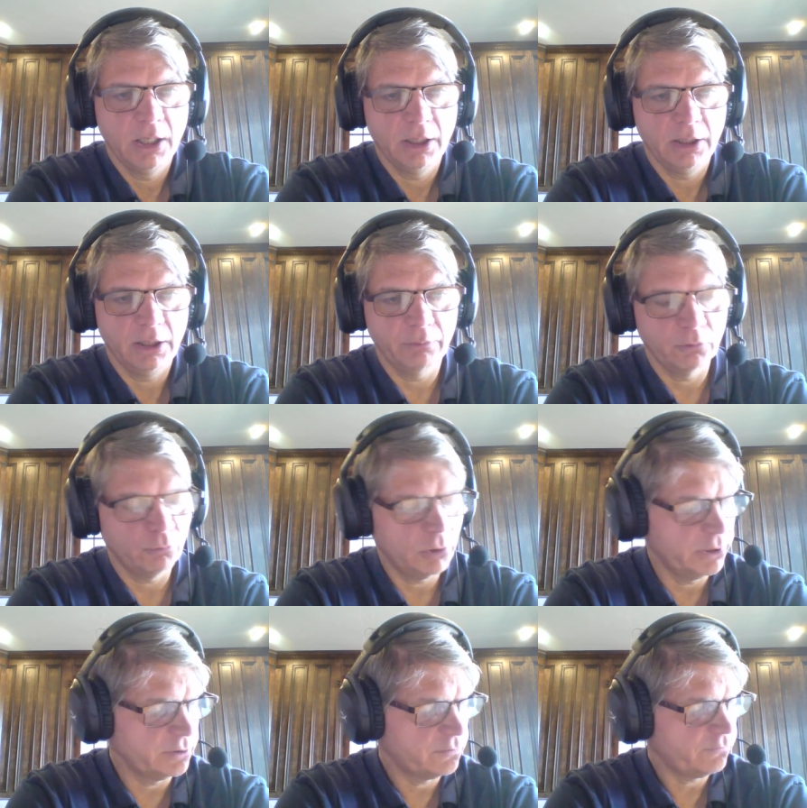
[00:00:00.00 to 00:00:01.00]
Number
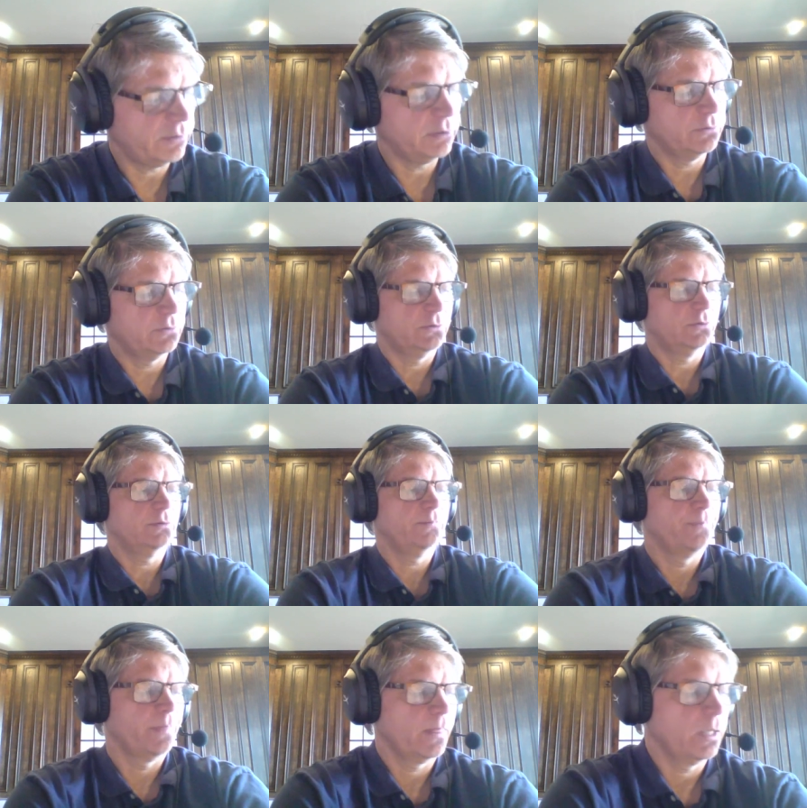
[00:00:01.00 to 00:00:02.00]
1 is false.
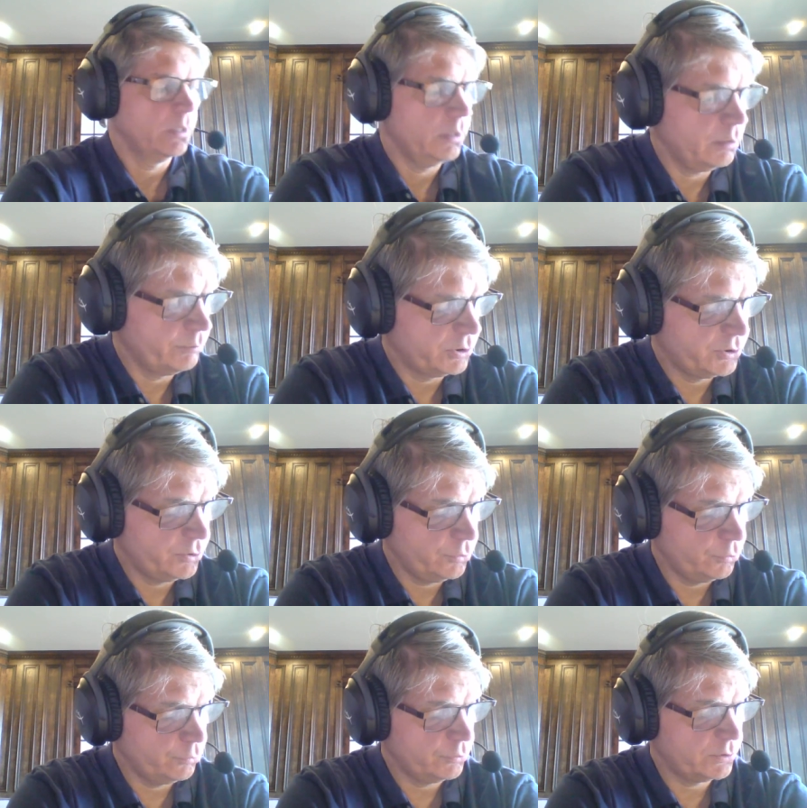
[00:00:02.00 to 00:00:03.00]
Number
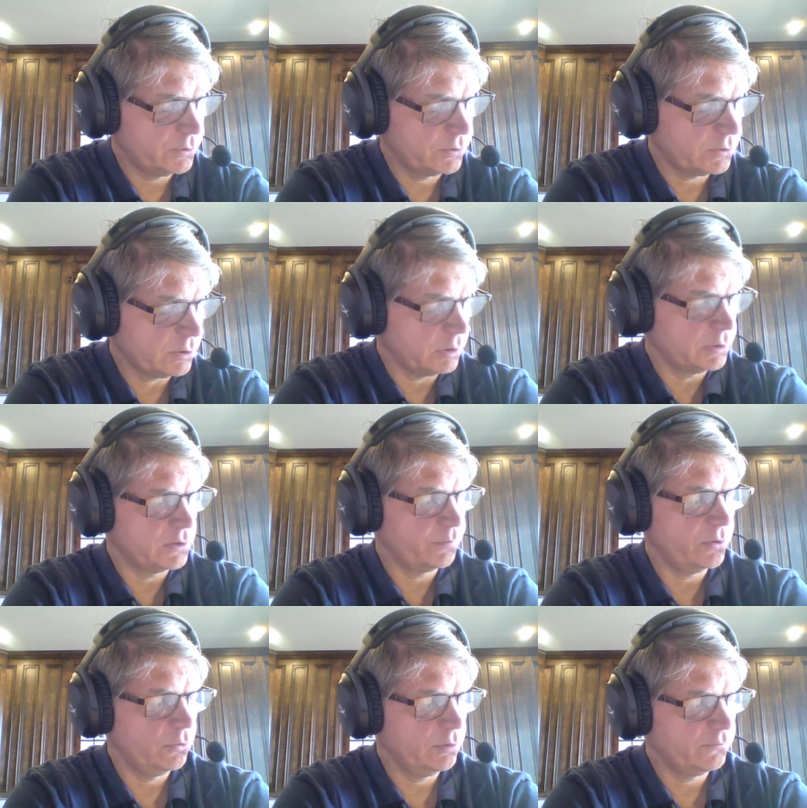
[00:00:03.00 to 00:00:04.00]
2, systole is a
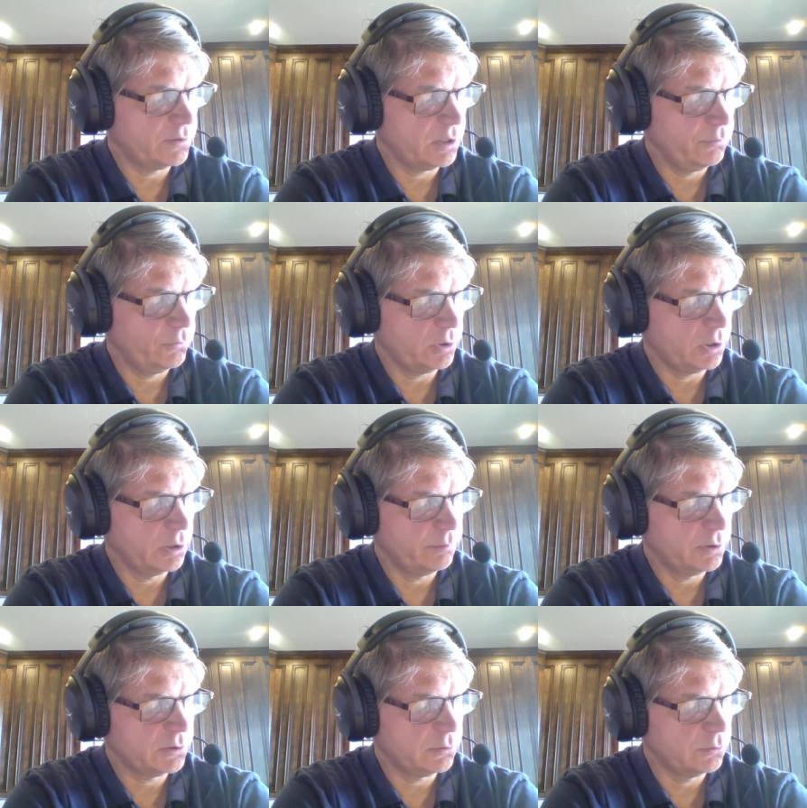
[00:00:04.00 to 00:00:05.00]
period of time when the heart
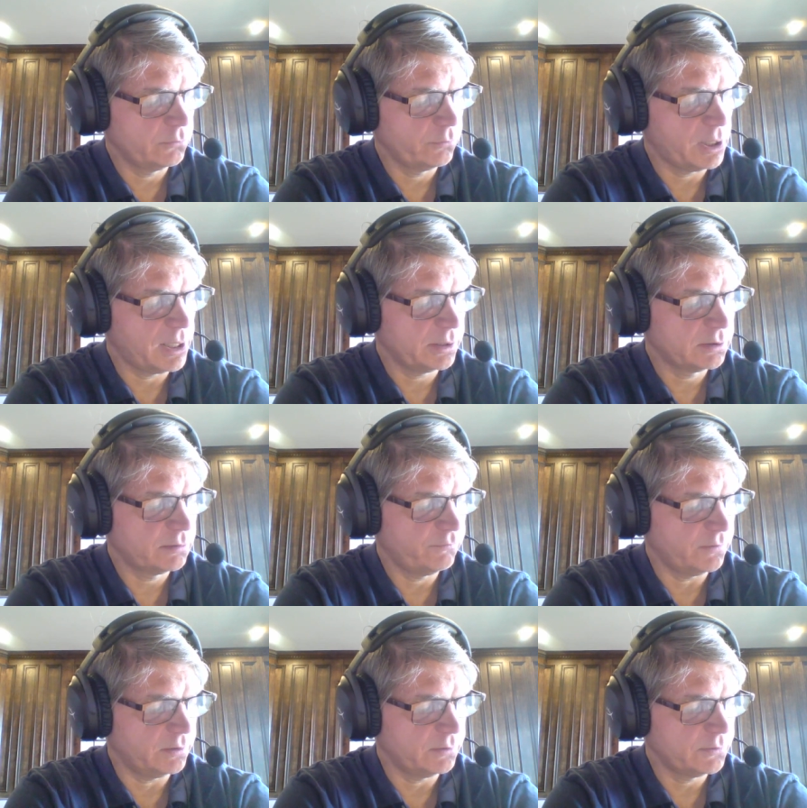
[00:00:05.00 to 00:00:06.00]
muscle is relaxed.
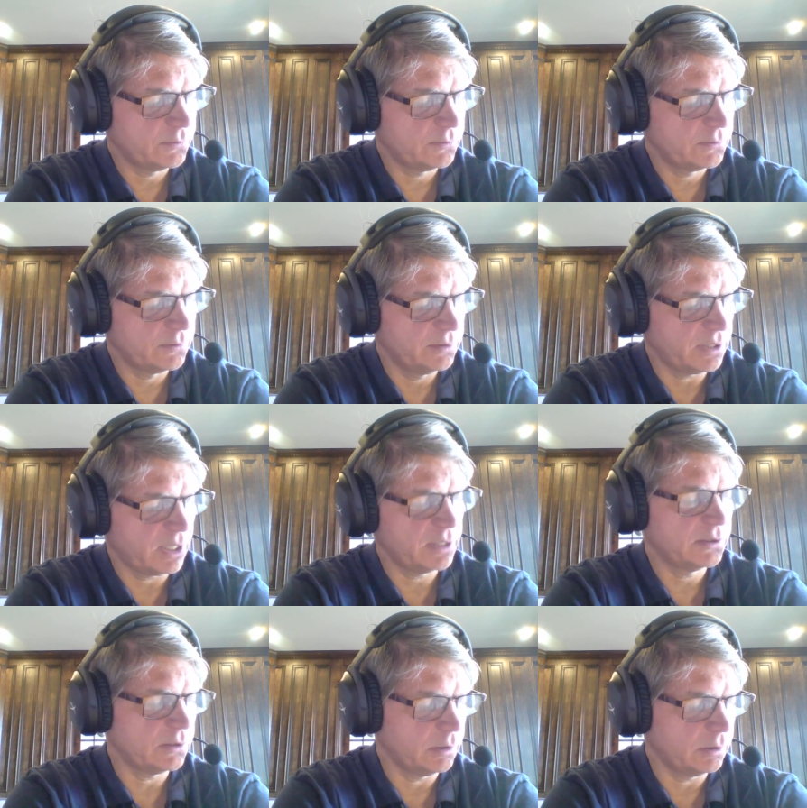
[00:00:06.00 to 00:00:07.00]
False.
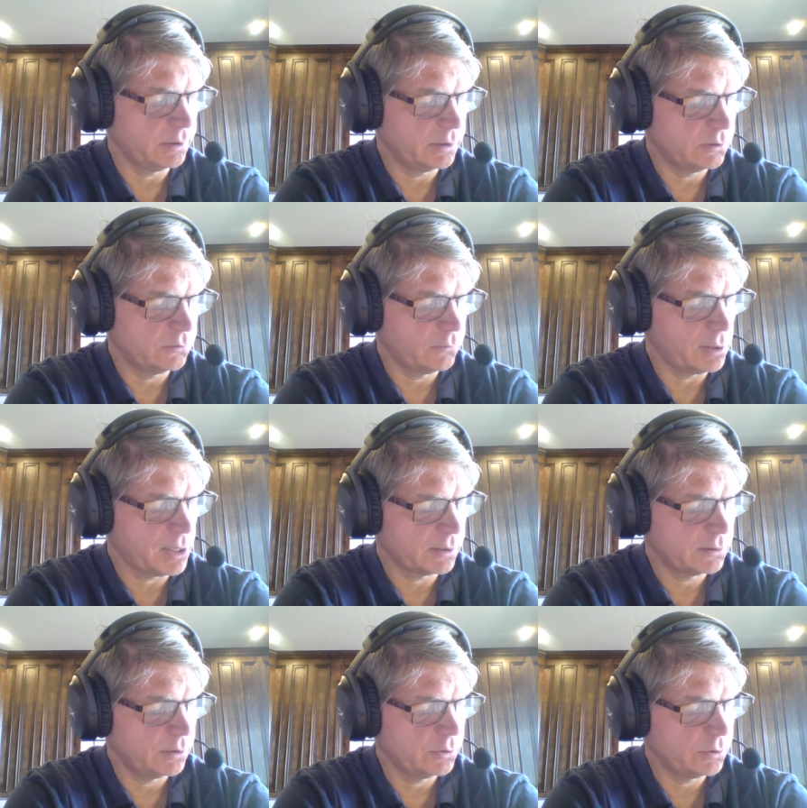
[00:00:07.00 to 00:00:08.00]
Diastolic is
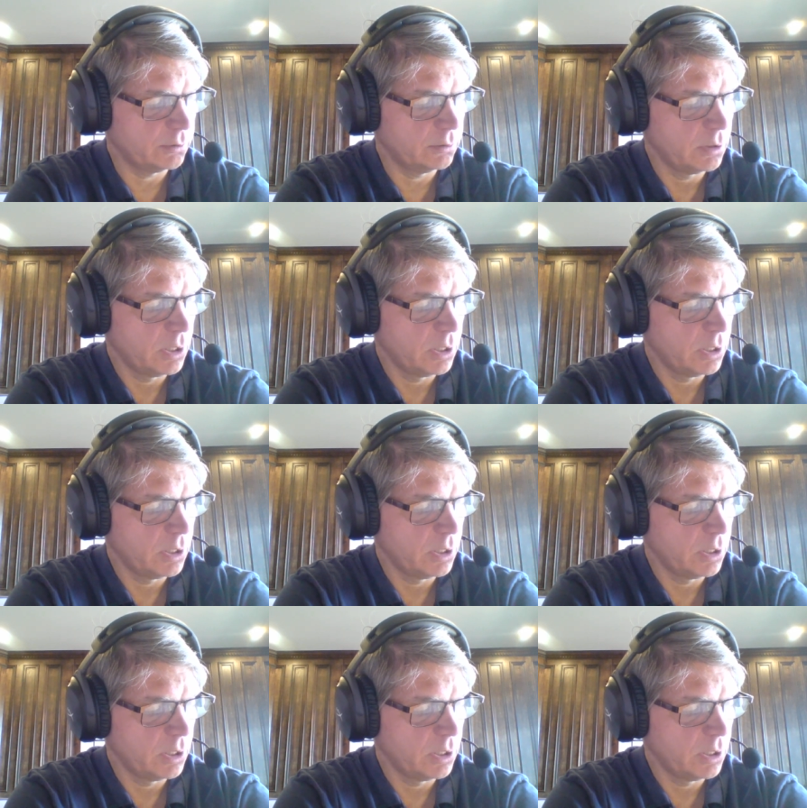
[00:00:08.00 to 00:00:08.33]
relaxation.